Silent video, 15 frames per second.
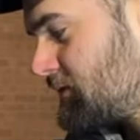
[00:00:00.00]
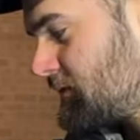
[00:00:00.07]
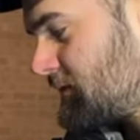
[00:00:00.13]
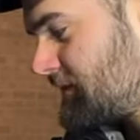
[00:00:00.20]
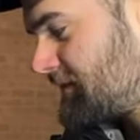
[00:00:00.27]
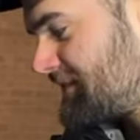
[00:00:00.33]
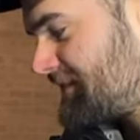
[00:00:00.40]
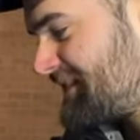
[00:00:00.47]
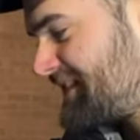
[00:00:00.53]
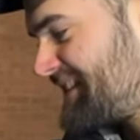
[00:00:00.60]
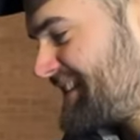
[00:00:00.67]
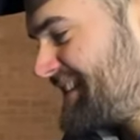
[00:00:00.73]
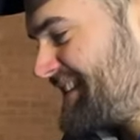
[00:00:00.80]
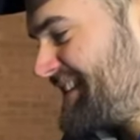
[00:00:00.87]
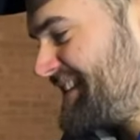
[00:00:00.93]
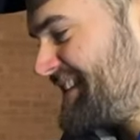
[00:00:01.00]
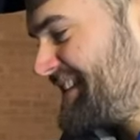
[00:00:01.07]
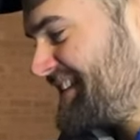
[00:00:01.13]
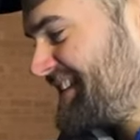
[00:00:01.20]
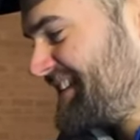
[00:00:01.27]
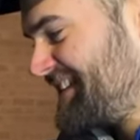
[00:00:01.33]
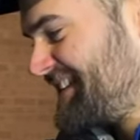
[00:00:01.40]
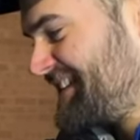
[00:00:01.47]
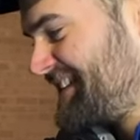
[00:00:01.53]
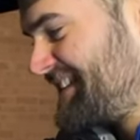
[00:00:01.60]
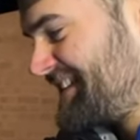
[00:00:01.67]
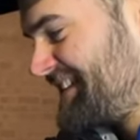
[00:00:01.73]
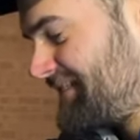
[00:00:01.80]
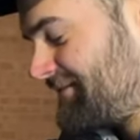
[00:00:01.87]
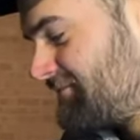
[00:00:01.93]

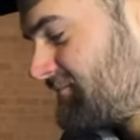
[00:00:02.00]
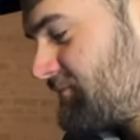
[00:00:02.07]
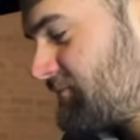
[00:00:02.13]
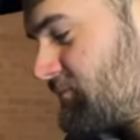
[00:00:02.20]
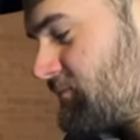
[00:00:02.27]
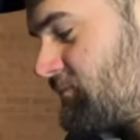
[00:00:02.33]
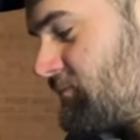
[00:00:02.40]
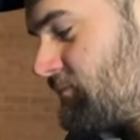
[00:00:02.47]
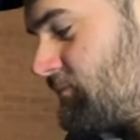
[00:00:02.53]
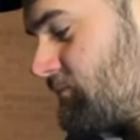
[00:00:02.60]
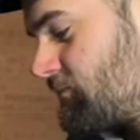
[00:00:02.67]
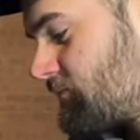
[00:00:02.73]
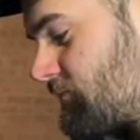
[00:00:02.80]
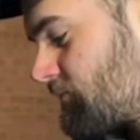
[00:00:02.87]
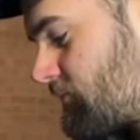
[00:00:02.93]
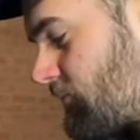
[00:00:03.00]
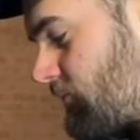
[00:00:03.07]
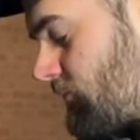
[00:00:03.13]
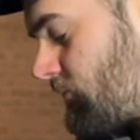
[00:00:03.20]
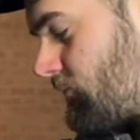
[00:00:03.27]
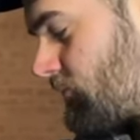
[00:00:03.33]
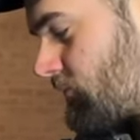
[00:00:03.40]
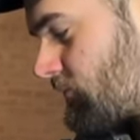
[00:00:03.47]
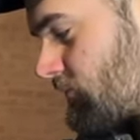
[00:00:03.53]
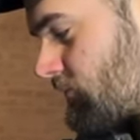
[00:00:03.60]
The person shown says nothing.